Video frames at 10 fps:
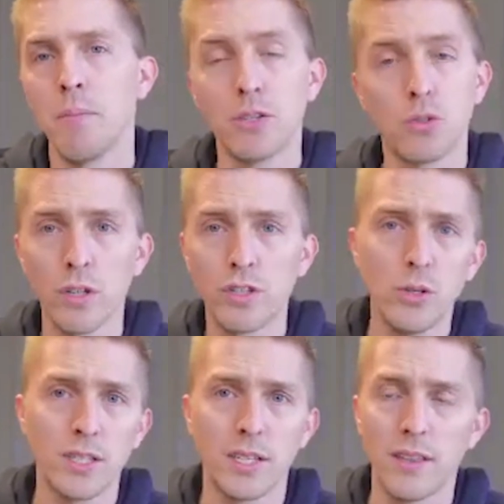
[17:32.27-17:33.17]
Because once
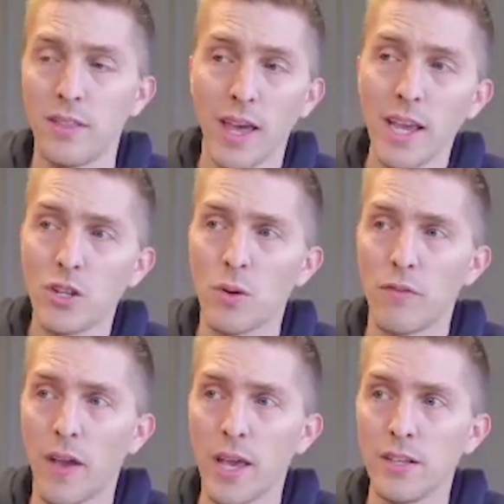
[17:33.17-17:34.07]
you get to the they do it
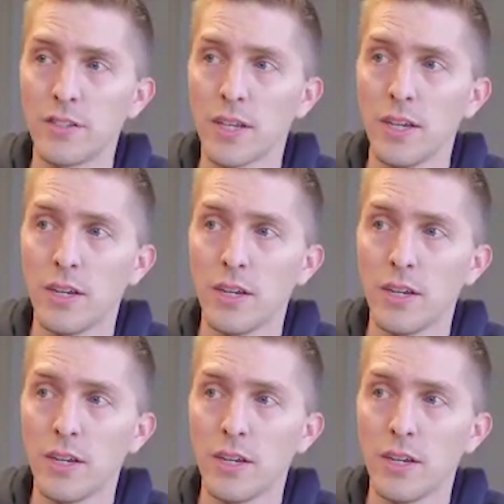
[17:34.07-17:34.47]
phase,